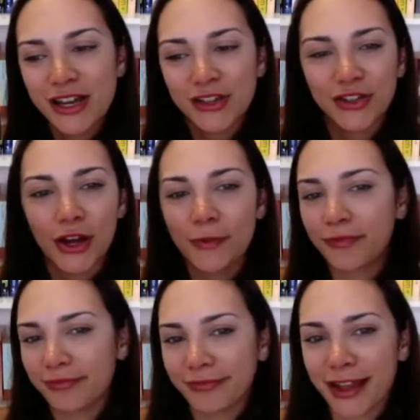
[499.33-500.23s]
So
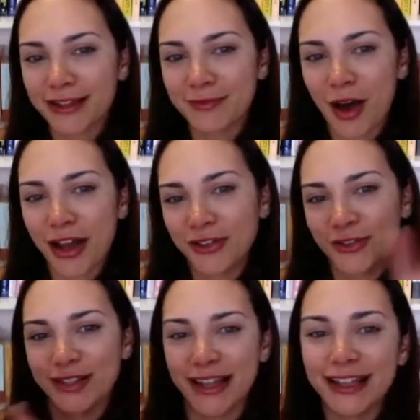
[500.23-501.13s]
that's my
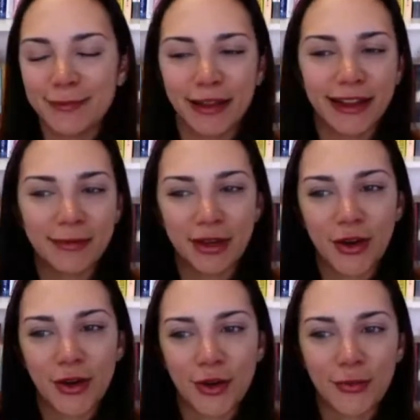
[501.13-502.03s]
2 cents, but let me
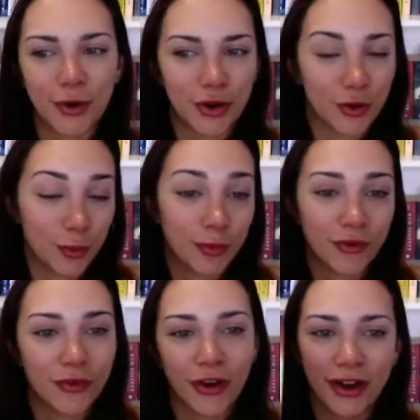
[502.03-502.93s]
know what you
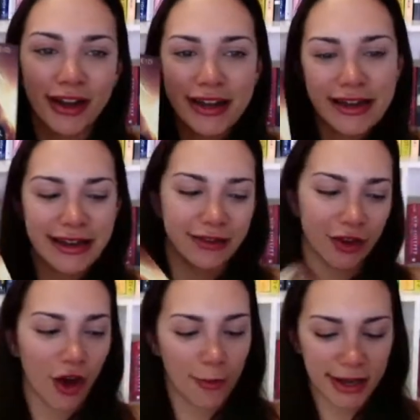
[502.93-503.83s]
prefer in
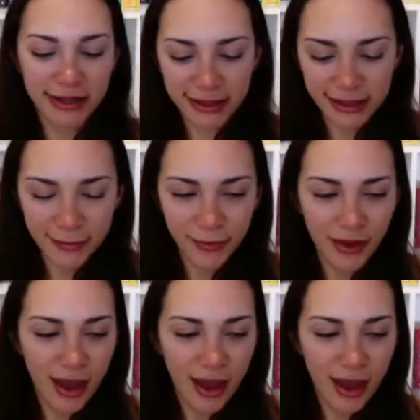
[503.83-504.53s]
the comments.